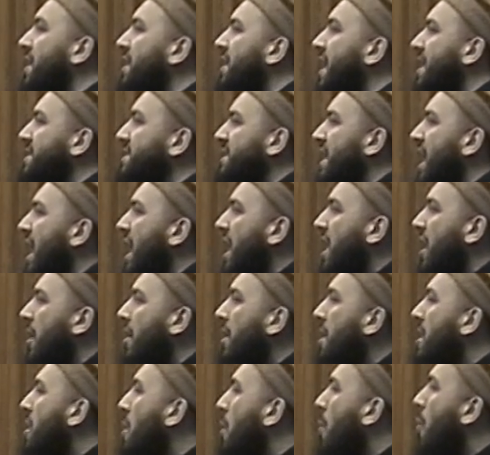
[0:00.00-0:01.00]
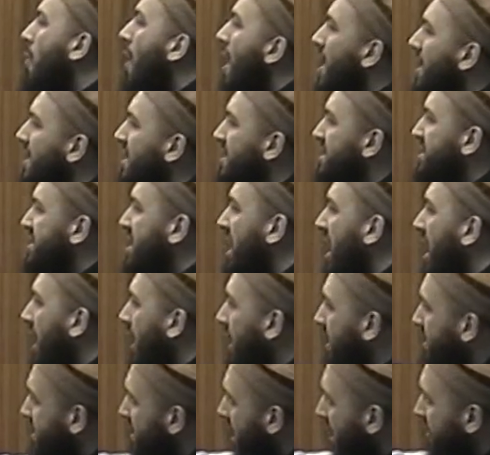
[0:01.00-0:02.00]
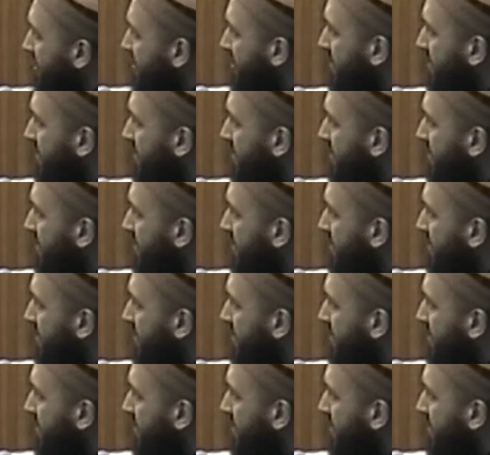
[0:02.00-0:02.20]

in the next ayat when the sa'a is going